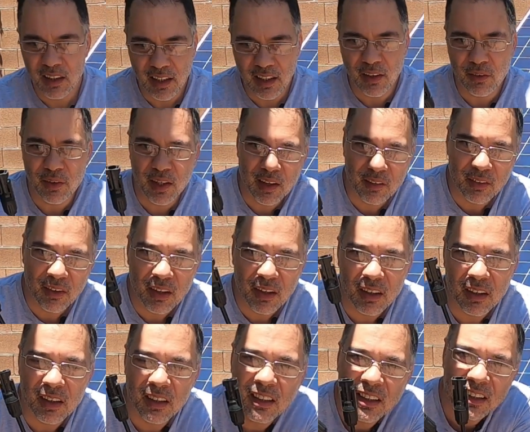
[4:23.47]
now we have
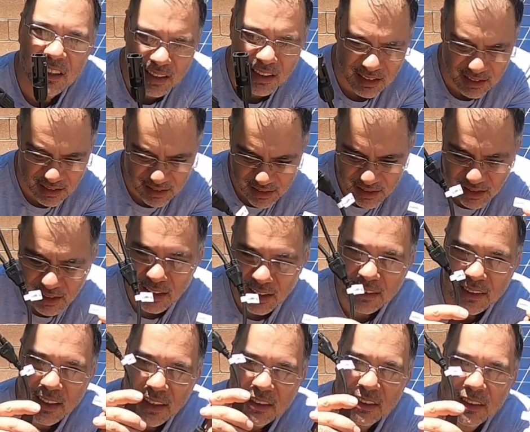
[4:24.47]
our
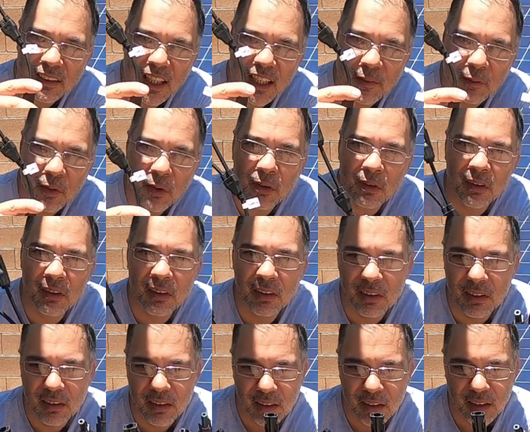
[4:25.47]
extension cable
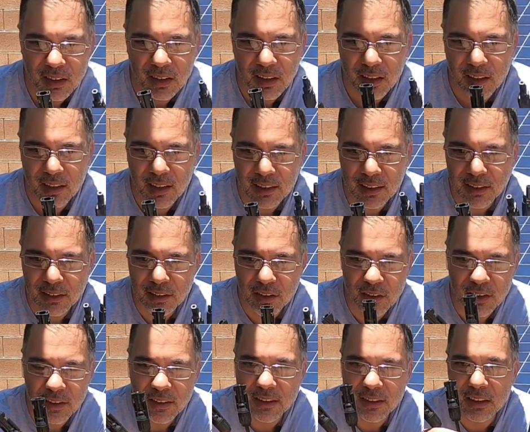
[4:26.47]
connected to
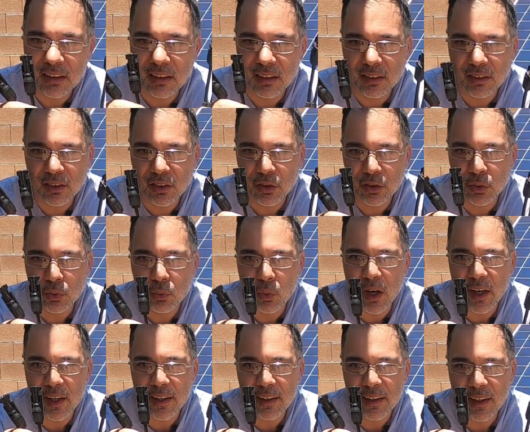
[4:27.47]
these two
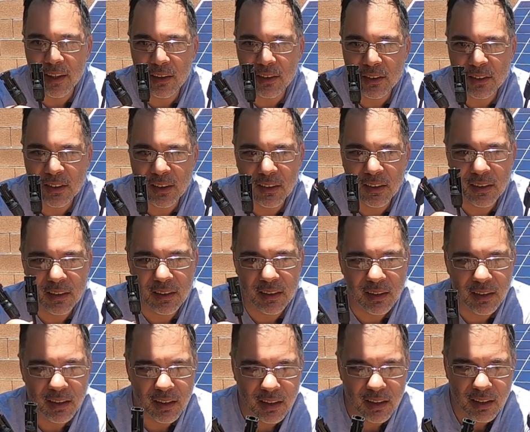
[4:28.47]
Y connectors.
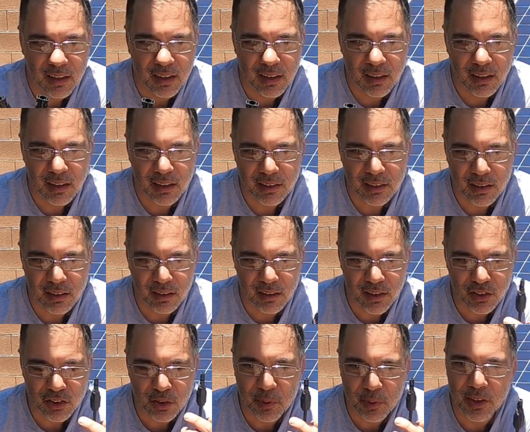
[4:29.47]
So
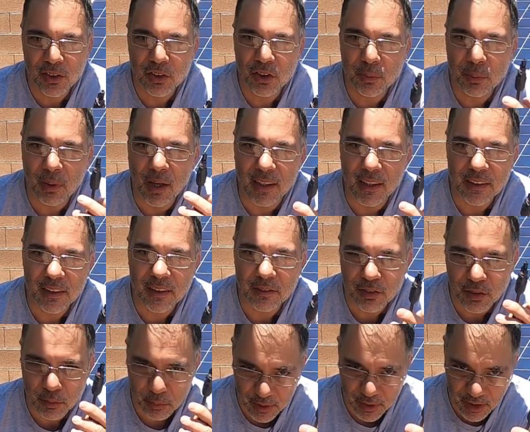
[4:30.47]
this will be the two positives
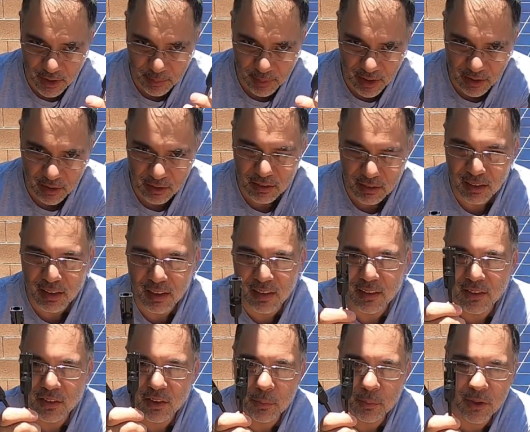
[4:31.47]
from each panel, and
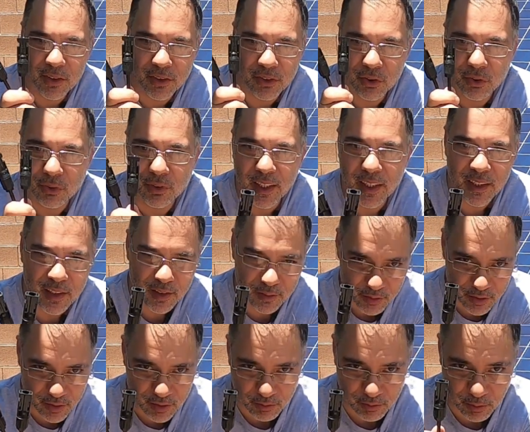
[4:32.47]
this will be the two
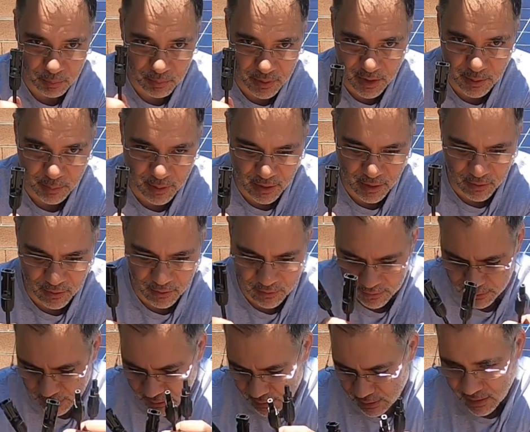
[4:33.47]
negatives from each panel.
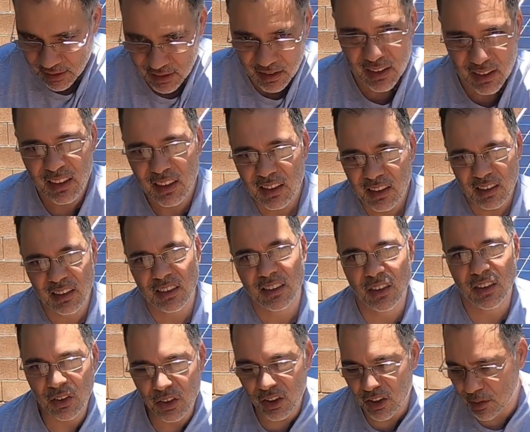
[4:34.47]
Let's go
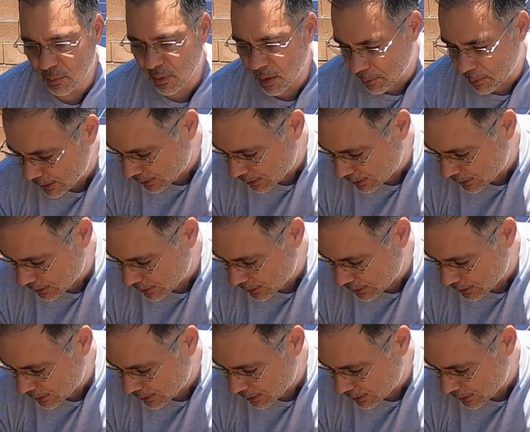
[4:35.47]
hook them up.